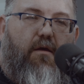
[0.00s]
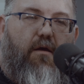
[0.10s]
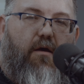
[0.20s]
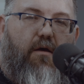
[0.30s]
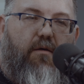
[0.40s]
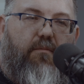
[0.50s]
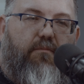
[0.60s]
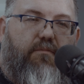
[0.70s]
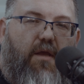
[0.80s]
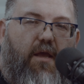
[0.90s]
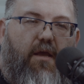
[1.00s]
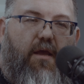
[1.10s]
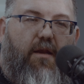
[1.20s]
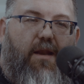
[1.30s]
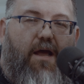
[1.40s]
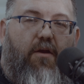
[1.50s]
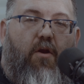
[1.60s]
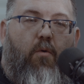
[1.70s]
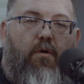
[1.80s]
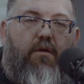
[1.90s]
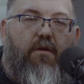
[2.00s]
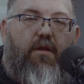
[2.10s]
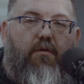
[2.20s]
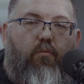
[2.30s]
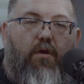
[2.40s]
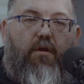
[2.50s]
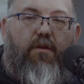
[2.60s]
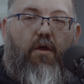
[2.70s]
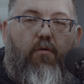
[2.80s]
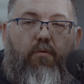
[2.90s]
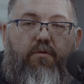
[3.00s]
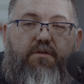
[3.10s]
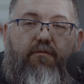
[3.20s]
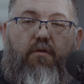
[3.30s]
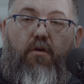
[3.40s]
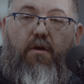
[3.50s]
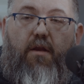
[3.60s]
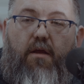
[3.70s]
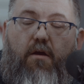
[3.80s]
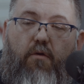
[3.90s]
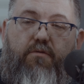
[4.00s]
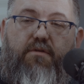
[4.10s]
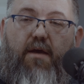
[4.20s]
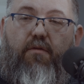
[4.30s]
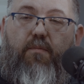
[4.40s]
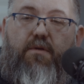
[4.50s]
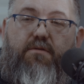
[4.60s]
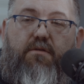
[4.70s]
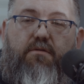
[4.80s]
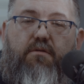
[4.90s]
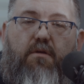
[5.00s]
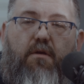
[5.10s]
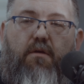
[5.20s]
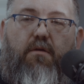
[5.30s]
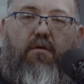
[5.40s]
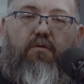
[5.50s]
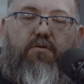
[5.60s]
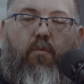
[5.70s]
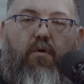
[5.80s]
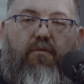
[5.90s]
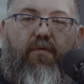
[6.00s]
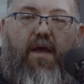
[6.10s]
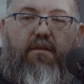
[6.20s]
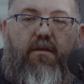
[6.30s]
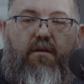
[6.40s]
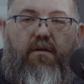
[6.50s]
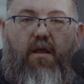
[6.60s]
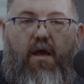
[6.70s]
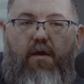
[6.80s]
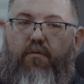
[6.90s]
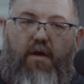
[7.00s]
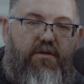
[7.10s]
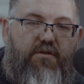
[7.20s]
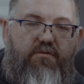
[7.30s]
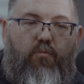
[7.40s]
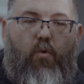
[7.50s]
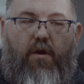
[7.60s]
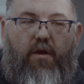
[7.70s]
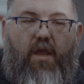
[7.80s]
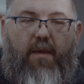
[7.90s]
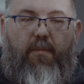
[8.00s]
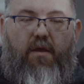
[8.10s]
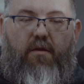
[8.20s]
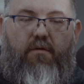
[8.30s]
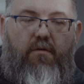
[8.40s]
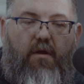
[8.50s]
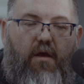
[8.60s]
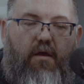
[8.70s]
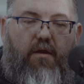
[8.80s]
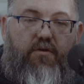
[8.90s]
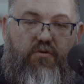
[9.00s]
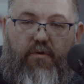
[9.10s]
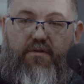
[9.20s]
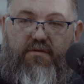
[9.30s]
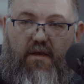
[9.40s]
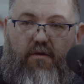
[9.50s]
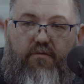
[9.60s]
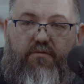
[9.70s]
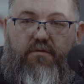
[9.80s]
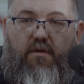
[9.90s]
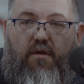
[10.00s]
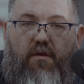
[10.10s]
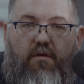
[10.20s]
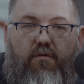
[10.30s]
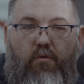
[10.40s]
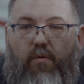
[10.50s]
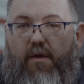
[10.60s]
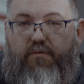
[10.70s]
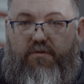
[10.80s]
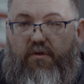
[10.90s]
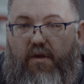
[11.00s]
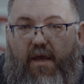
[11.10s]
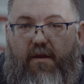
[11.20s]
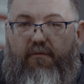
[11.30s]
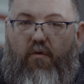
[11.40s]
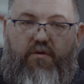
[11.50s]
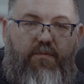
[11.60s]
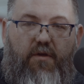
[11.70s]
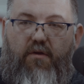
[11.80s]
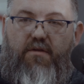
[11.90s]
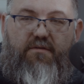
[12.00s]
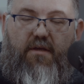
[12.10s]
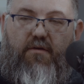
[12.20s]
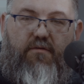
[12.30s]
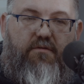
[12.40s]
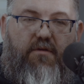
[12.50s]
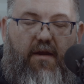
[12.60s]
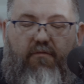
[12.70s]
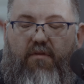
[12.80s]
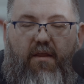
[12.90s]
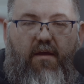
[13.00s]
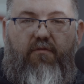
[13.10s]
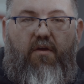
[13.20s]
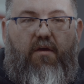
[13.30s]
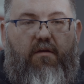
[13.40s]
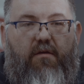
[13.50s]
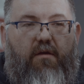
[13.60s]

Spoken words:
and not knowing that really the owner was even looking at closing down the business. It was more the fact that I just came in, enjoyed sales, knew what I was good at. I've always been good at sales and everything that I've done.